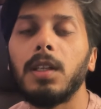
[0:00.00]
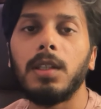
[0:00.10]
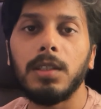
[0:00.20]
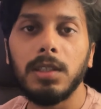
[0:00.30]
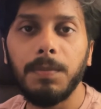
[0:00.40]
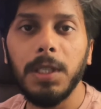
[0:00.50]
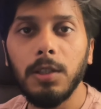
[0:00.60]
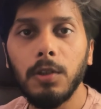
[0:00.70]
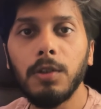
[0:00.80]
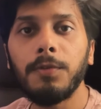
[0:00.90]

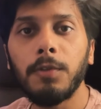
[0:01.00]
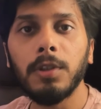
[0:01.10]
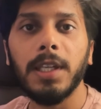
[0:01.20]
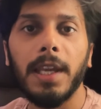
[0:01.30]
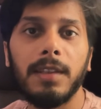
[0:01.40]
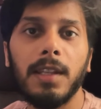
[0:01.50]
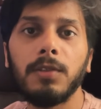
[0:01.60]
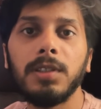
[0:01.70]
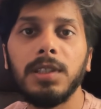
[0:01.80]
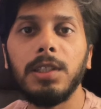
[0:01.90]
GPT-4o can now
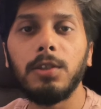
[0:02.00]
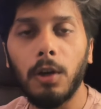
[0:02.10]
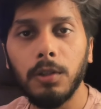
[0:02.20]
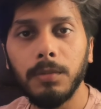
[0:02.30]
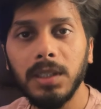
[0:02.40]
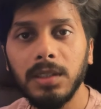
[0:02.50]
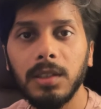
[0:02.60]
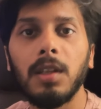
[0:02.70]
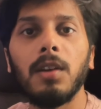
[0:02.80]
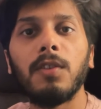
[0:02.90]
see documents,
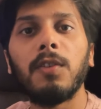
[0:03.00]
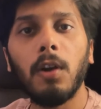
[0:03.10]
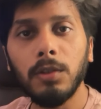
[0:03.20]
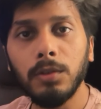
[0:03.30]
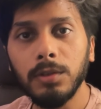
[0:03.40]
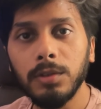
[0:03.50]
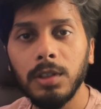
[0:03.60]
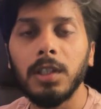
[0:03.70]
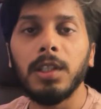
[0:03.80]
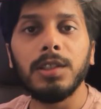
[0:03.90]
photos,
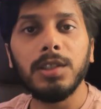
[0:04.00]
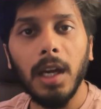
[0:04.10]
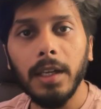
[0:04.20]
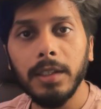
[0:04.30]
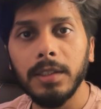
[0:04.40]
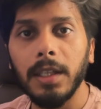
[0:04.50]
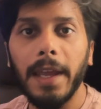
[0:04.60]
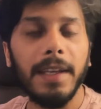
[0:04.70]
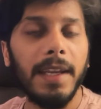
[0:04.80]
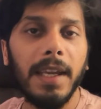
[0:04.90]
charts
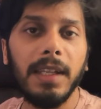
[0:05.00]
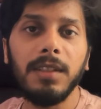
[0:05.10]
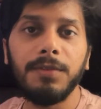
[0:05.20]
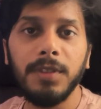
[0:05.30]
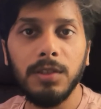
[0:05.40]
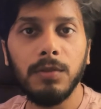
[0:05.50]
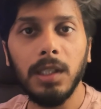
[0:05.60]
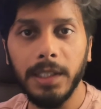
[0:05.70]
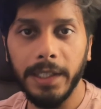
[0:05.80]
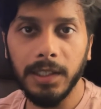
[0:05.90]
and any visual
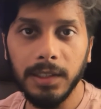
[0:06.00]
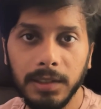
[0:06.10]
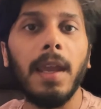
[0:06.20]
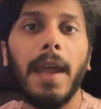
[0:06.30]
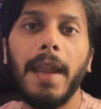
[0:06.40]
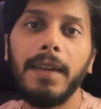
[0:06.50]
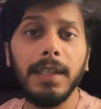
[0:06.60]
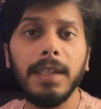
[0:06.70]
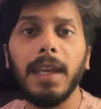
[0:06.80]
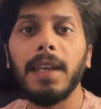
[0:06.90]
data and
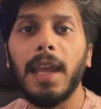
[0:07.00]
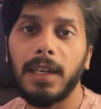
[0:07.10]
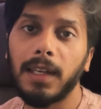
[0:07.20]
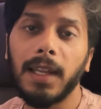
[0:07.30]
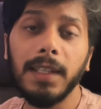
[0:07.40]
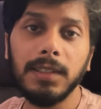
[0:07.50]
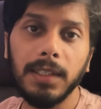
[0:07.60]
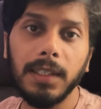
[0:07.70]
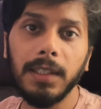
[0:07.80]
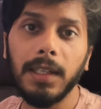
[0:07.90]
can analyze
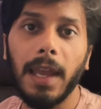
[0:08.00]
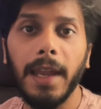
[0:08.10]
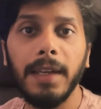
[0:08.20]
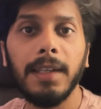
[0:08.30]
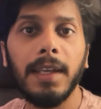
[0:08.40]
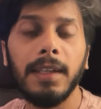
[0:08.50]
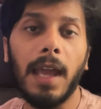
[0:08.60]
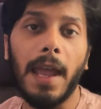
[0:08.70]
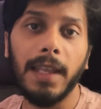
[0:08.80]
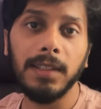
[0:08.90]
it and can
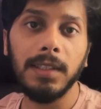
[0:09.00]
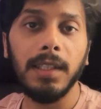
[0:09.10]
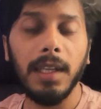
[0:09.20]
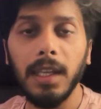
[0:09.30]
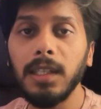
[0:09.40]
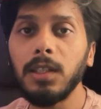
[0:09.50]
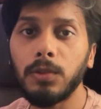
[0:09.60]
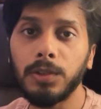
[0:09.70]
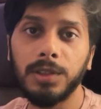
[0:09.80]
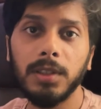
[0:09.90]
answer any
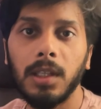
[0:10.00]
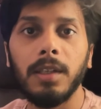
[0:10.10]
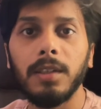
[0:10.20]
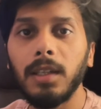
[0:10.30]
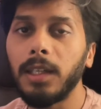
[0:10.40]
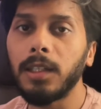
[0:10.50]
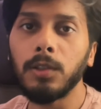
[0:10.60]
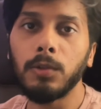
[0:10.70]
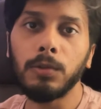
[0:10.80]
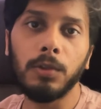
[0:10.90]
questions related
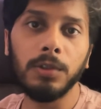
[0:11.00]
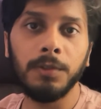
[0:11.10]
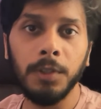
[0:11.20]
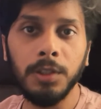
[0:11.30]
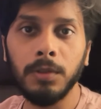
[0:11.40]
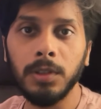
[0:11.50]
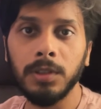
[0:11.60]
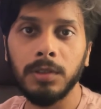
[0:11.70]
to those visuals.